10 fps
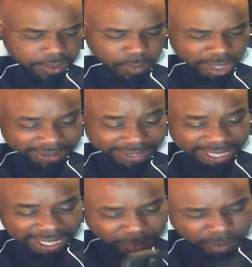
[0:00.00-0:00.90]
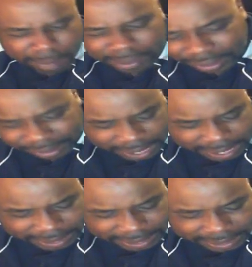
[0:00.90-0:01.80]
Once again, why would you say
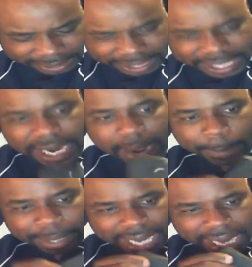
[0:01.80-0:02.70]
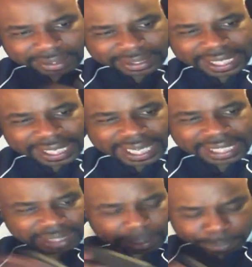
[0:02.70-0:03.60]
that, JT? Because he
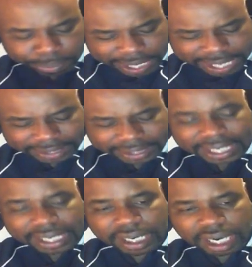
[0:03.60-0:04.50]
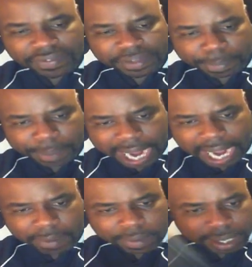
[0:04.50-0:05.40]
is the prince of the
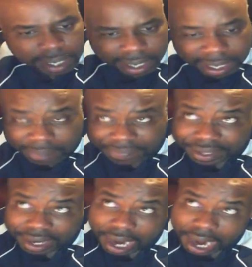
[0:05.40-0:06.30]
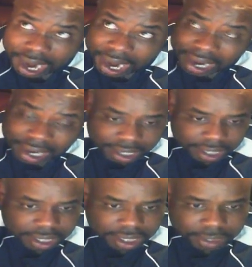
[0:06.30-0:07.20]
power of the air.
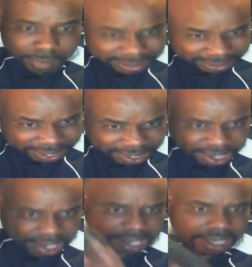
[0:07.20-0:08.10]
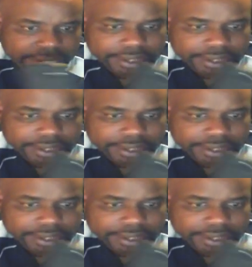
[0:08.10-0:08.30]
What's in the air?